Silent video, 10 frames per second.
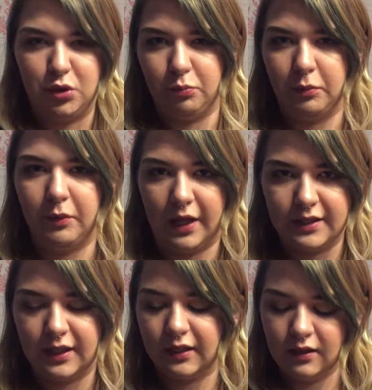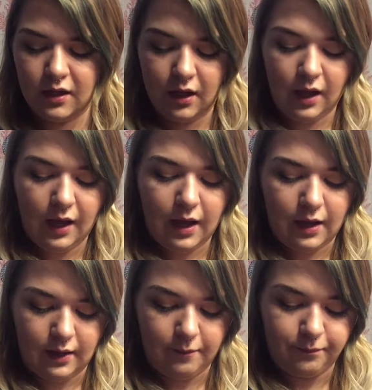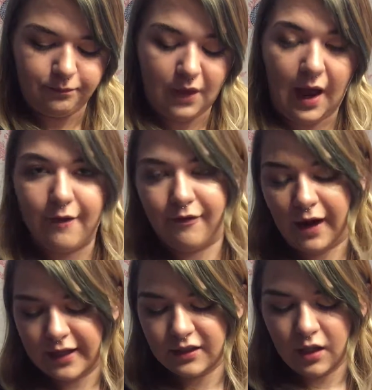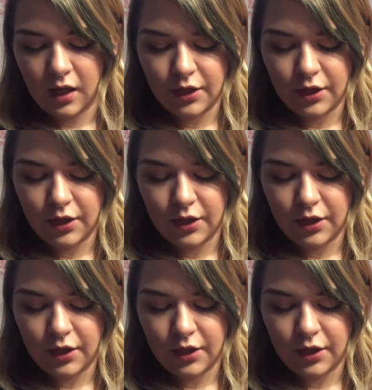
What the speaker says: super blinding, I find.